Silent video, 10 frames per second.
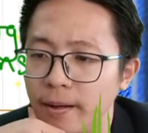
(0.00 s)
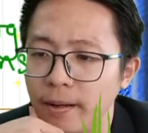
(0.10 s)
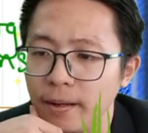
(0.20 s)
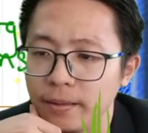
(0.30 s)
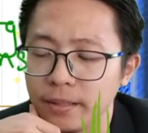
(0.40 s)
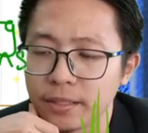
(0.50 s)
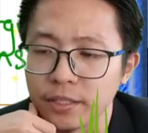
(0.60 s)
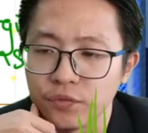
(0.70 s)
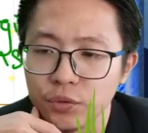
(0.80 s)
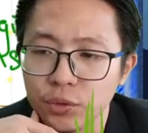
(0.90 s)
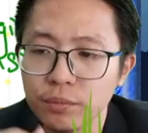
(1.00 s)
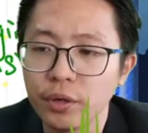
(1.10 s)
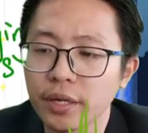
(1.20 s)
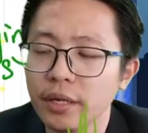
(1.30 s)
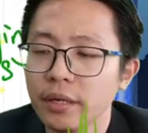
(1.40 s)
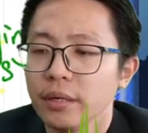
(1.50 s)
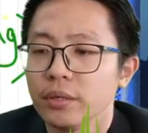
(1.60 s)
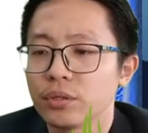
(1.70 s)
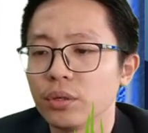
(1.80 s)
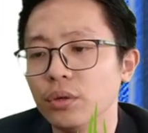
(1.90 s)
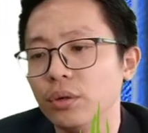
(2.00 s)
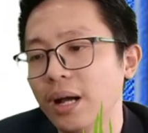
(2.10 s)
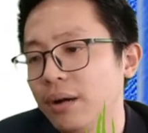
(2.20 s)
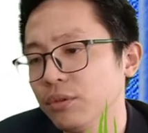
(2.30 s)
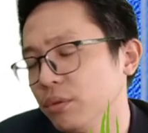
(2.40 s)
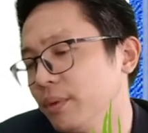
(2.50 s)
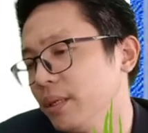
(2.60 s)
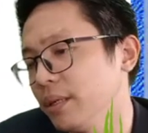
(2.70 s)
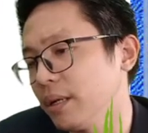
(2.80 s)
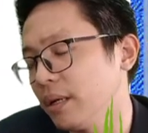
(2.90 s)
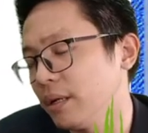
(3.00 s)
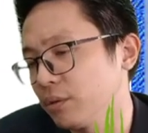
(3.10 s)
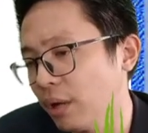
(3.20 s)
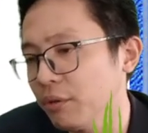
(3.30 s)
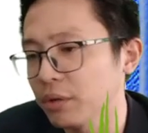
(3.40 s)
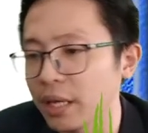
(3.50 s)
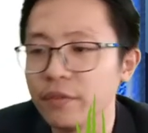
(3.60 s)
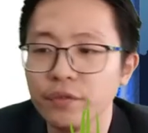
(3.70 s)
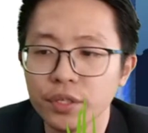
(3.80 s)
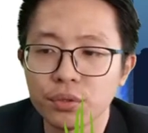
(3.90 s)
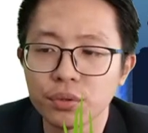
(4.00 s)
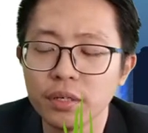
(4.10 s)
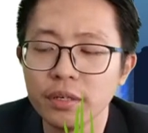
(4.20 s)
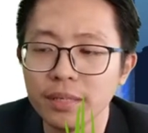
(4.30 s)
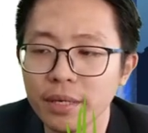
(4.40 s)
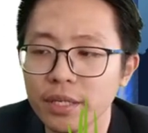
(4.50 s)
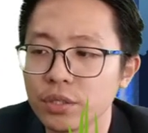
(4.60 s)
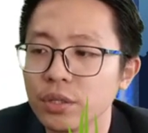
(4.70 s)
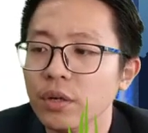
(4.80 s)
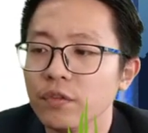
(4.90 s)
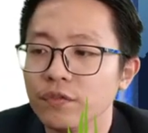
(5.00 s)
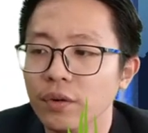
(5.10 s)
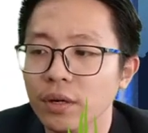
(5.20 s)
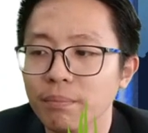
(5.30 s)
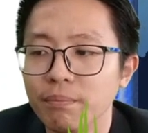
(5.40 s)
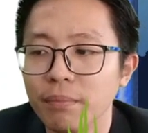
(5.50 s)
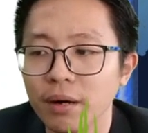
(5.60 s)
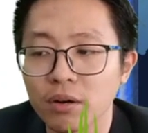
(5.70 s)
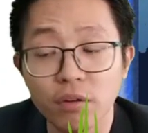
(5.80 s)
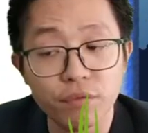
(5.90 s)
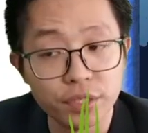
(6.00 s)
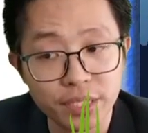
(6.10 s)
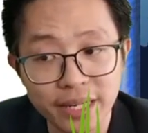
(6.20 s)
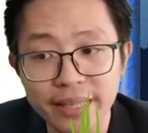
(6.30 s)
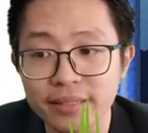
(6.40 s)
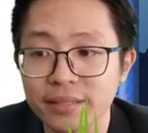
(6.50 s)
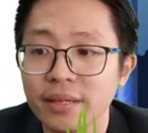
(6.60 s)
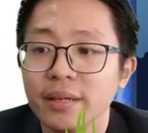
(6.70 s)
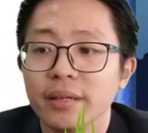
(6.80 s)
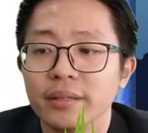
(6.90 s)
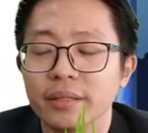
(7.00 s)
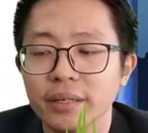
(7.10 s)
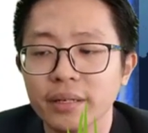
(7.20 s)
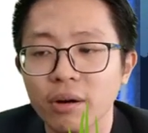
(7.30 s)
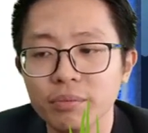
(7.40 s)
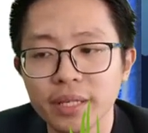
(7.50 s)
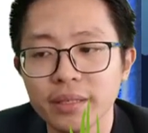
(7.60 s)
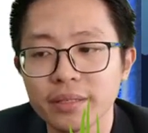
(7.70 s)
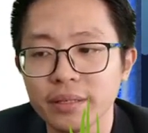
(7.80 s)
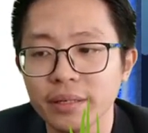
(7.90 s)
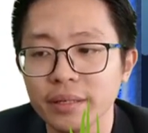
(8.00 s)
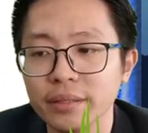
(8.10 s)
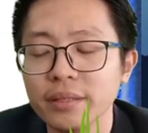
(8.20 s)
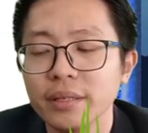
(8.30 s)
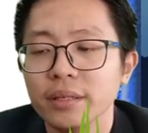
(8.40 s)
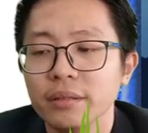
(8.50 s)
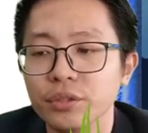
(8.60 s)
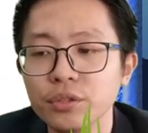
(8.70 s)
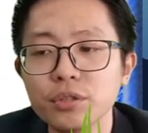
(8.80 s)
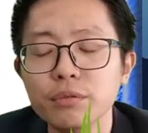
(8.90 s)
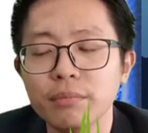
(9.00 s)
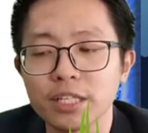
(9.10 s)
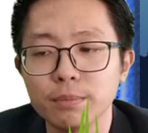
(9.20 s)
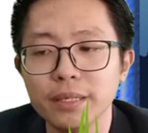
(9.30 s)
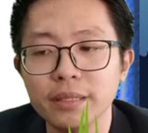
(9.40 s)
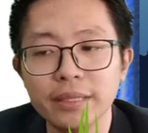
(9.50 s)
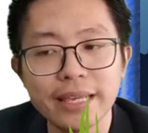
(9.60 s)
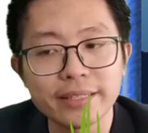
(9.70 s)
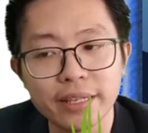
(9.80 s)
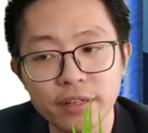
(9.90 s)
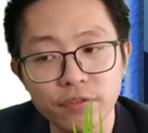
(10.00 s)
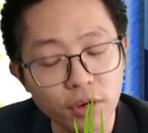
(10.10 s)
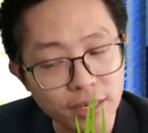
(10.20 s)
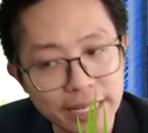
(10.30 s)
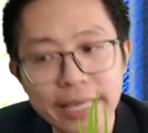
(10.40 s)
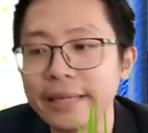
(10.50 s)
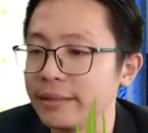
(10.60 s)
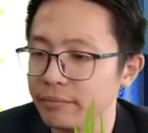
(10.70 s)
This is Voom. Okay. So how to get a virtual image for a converging lens? The object distance u must be less than the focal length.